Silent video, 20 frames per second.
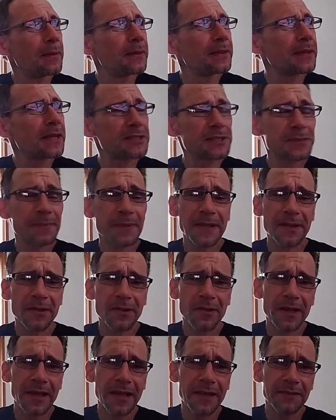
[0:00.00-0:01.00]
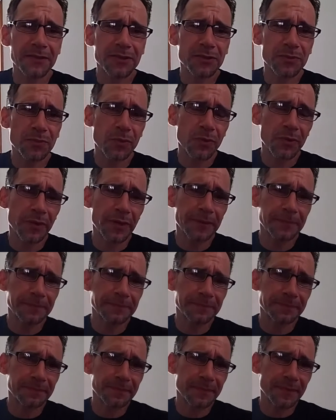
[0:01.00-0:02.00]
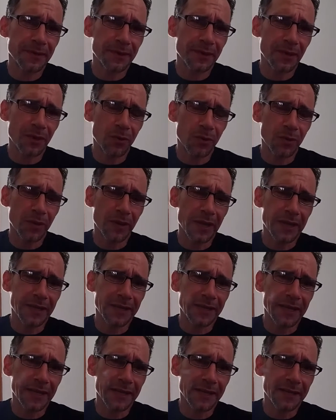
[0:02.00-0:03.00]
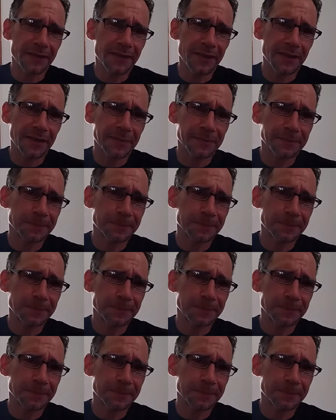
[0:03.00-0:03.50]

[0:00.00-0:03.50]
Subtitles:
That's about all I have this morning. The online dating thing.